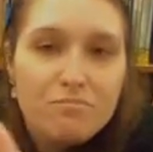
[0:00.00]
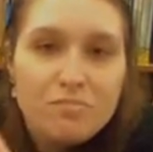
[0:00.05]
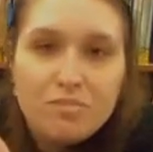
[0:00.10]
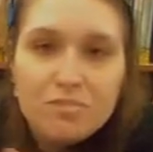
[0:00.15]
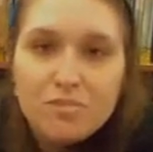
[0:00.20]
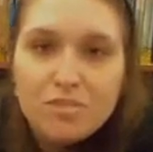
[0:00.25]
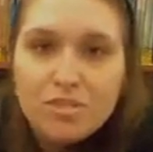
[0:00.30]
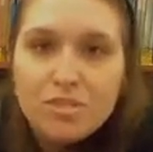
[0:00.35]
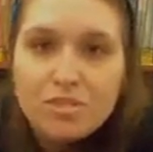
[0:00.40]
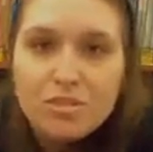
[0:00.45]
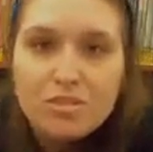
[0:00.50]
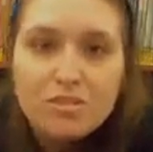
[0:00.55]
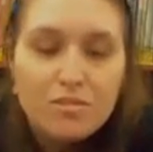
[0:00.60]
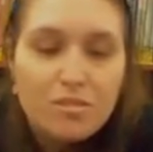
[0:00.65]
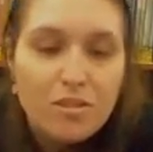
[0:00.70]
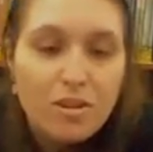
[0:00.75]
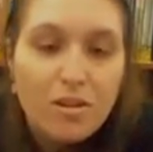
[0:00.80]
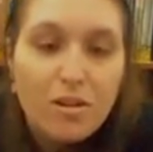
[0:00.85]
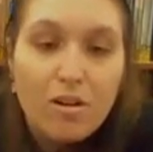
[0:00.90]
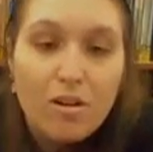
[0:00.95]
it's
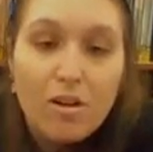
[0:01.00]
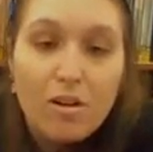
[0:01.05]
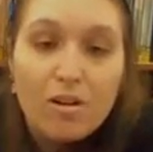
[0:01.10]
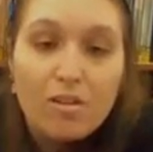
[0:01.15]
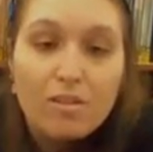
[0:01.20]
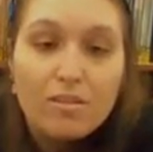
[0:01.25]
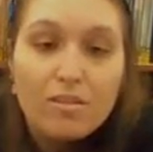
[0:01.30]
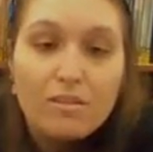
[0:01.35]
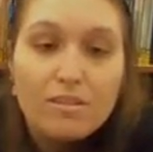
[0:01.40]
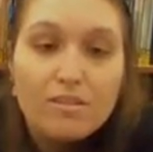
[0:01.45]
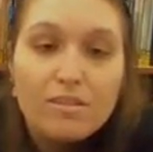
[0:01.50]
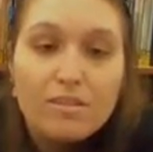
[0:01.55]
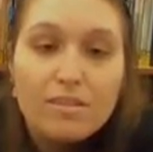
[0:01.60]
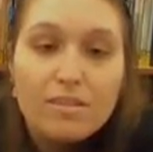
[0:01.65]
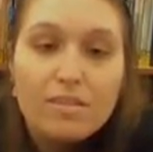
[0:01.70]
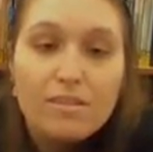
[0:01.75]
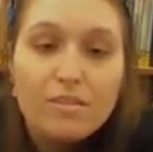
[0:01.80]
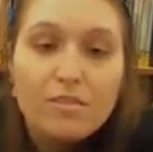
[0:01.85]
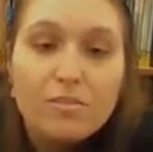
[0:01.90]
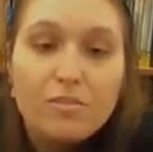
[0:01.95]
all
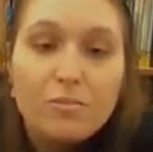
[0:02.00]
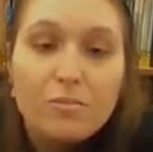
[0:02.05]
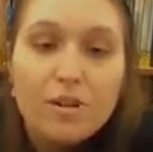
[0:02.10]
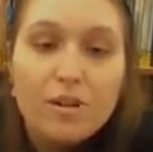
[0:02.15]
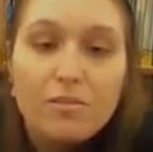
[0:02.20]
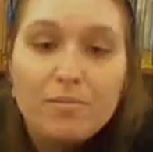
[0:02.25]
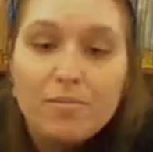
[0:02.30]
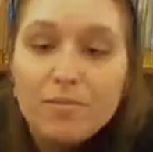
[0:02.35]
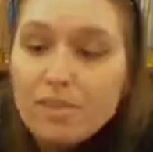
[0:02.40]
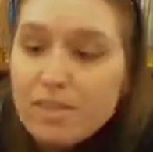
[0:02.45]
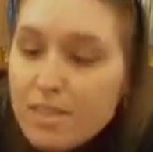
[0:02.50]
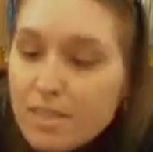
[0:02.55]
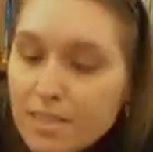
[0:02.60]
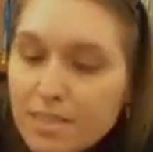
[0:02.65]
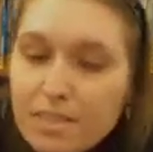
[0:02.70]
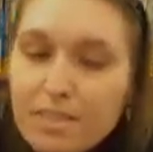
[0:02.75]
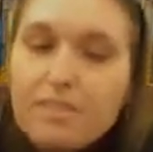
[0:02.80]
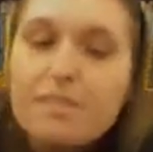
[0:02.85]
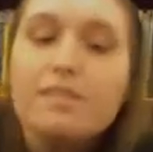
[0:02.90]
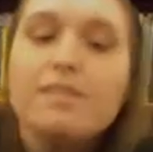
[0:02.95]
your preference.